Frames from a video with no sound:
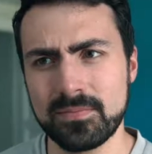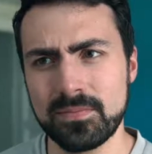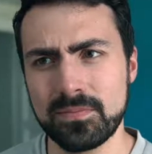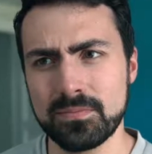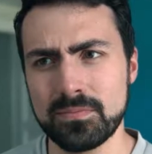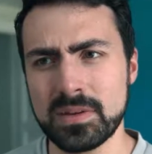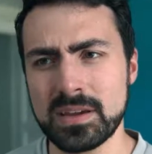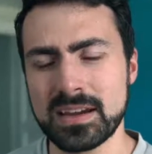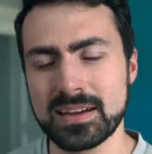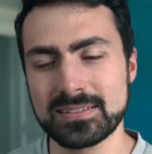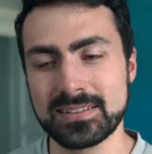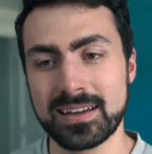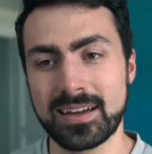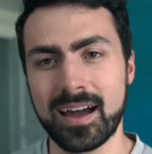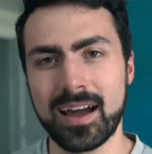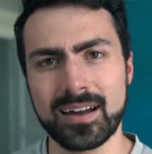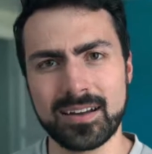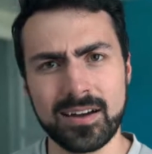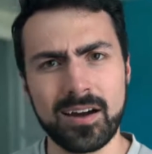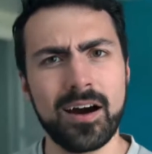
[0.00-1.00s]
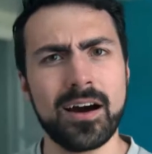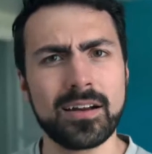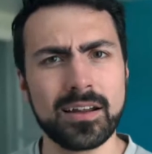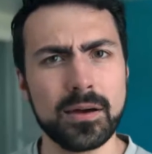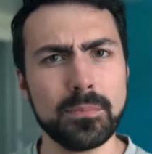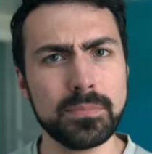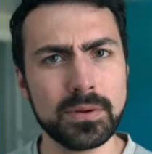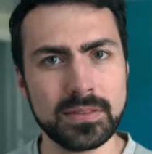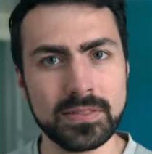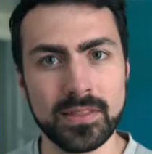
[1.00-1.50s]
because I got caught
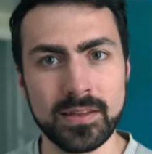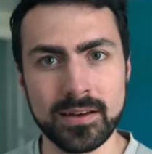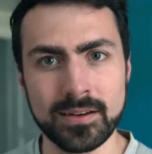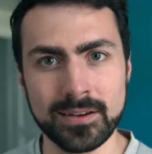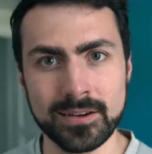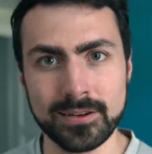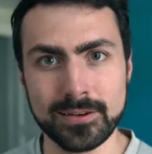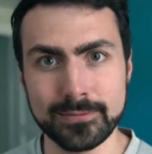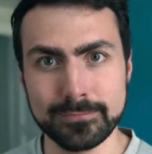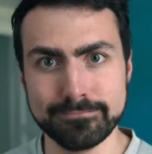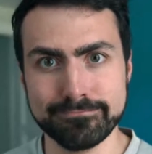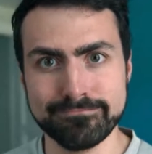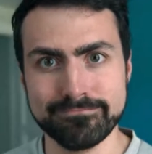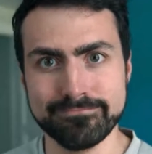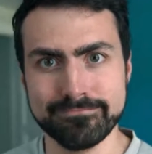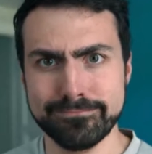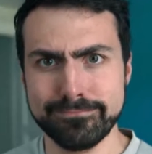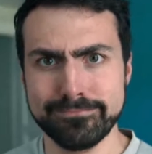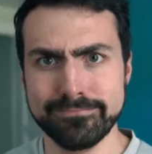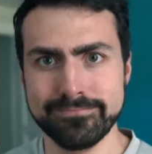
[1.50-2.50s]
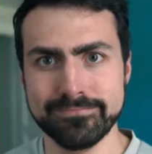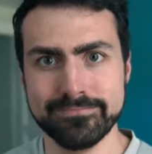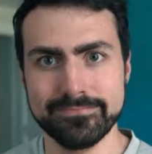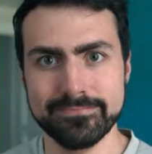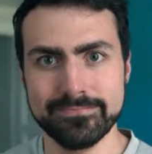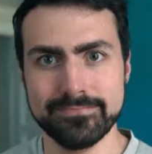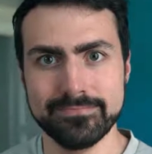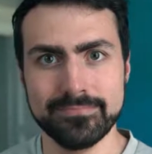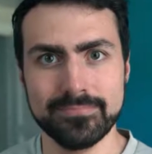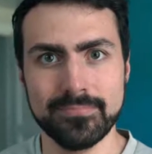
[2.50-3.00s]
up in the
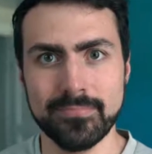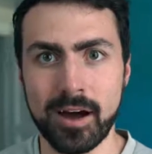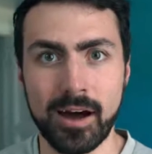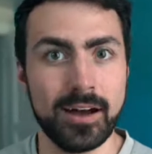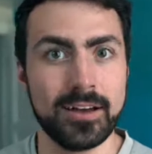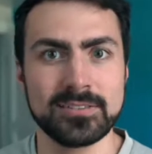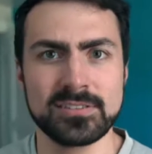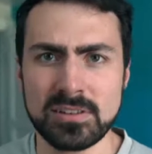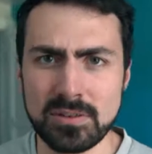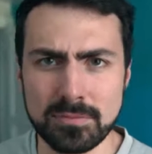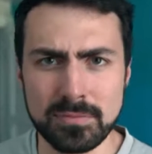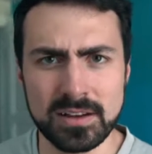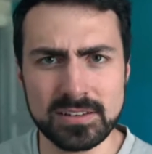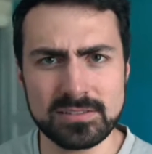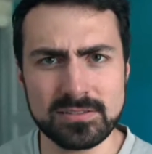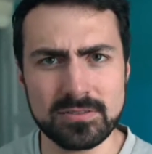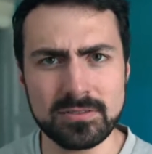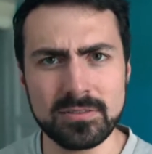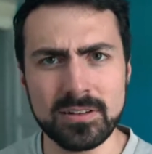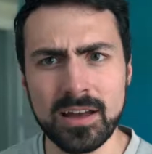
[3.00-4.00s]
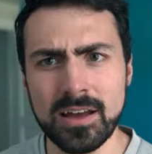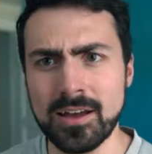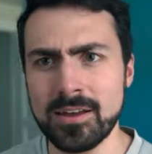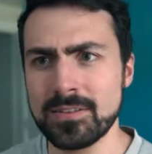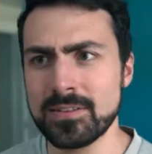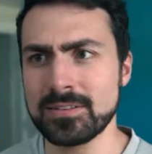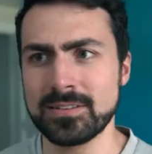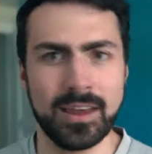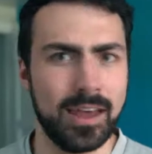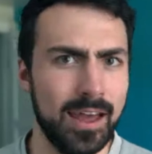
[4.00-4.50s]
the hustle and bustle, the
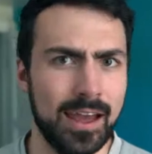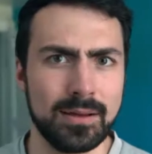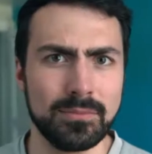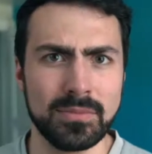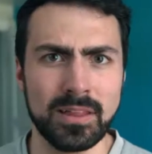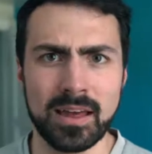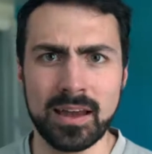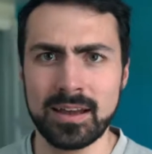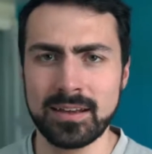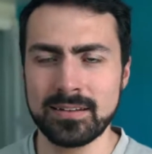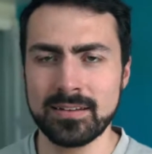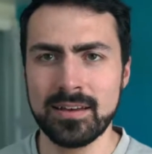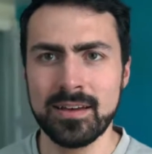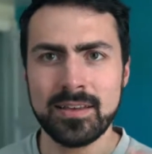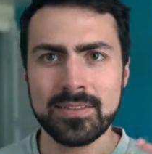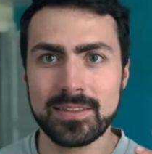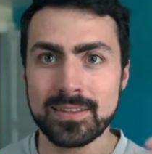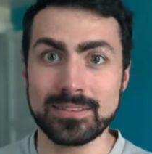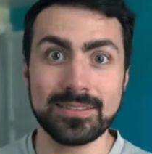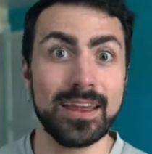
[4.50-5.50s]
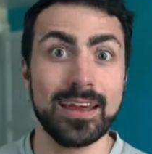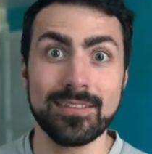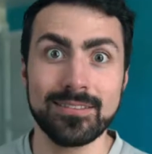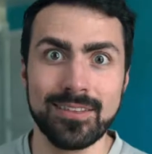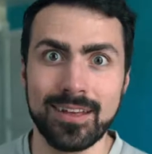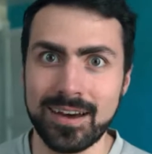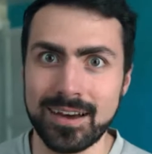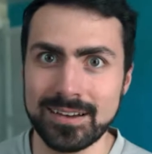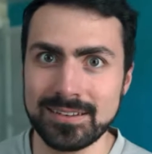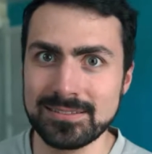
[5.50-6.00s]
timeline, the
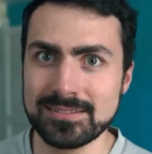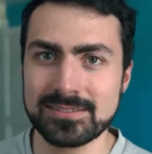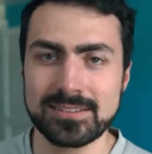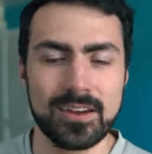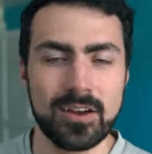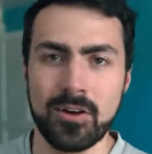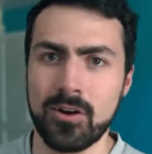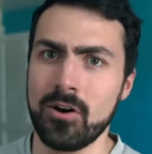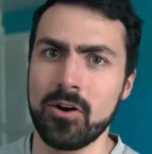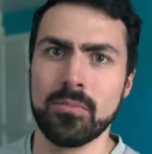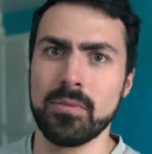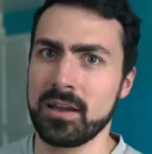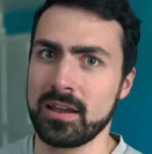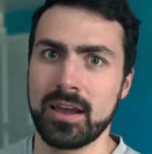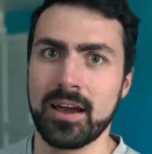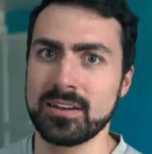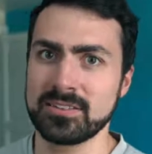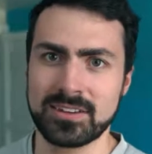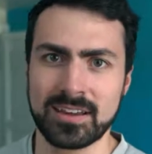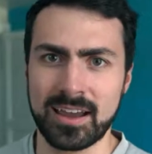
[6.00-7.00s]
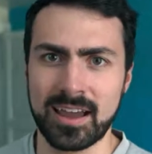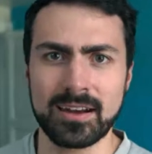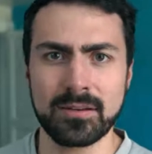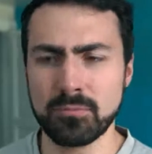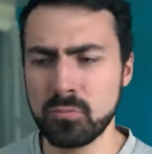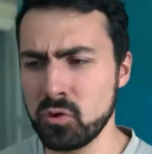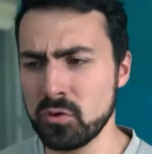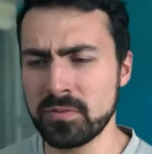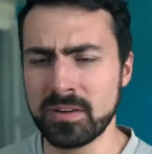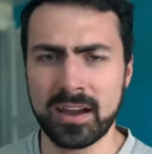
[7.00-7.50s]
deadlines. Oh my gosh, I got to
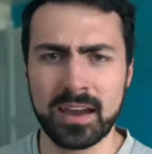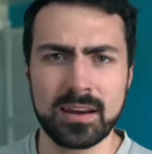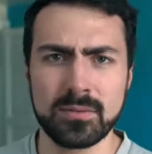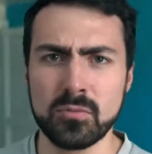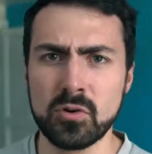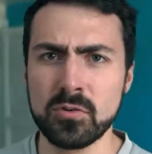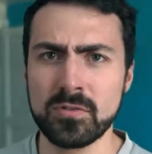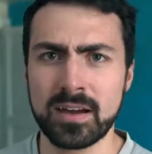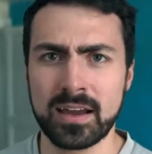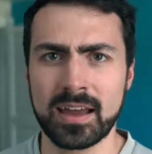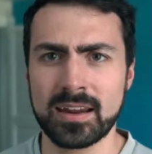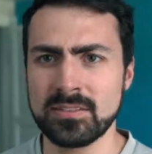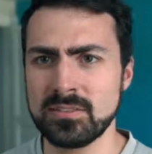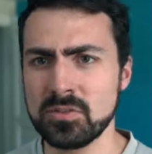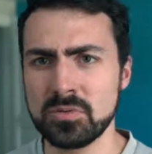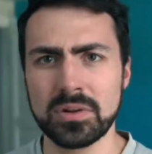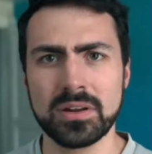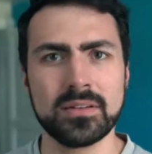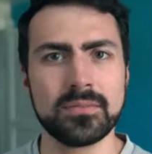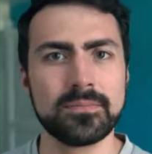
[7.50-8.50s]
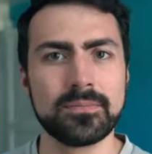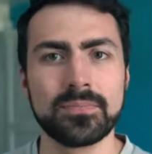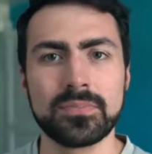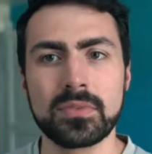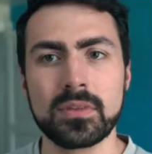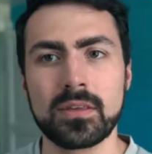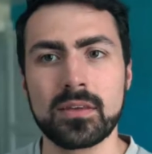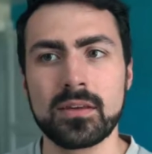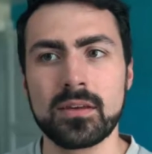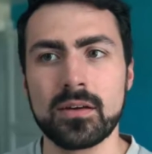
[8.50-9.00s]
move. I got to move. I got to do it.
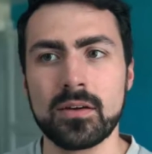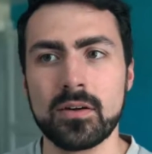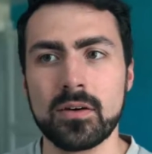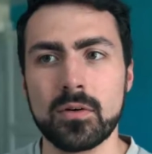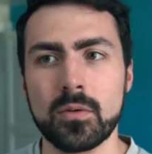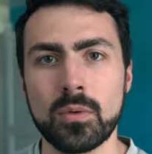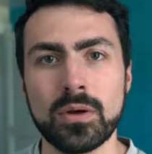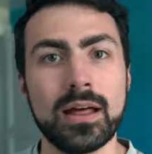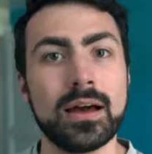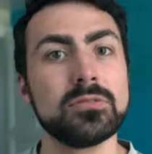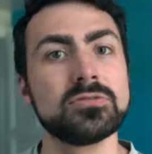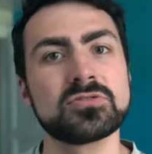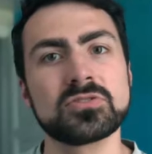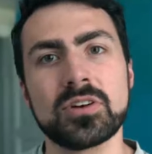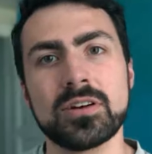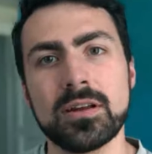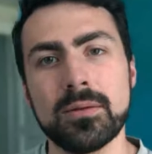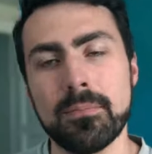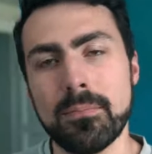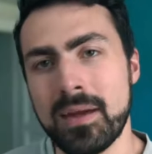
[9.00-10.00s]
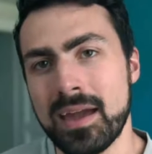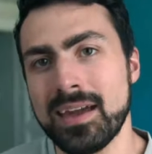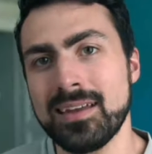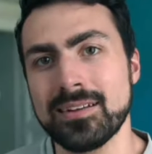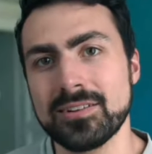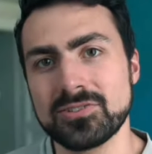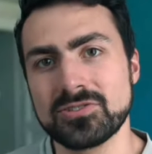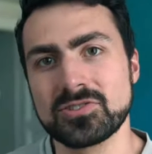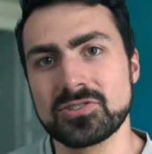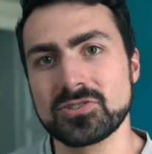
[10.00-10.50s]
Well, I was trying to
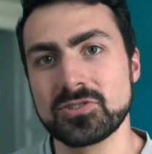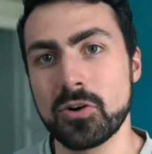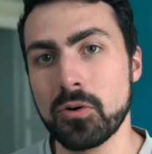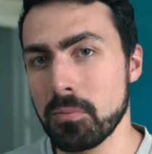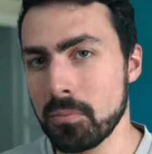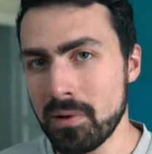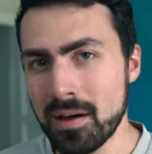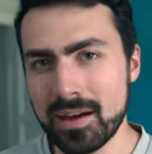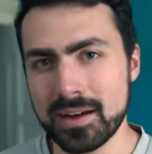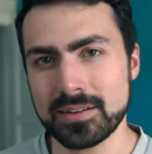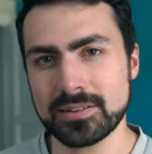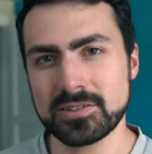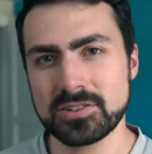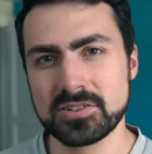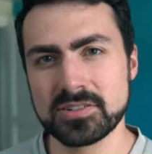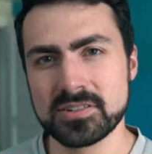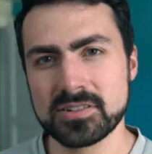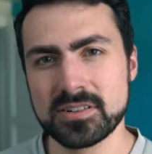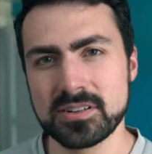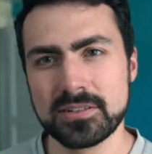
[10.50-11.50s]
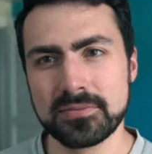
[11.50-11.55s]
manage so much.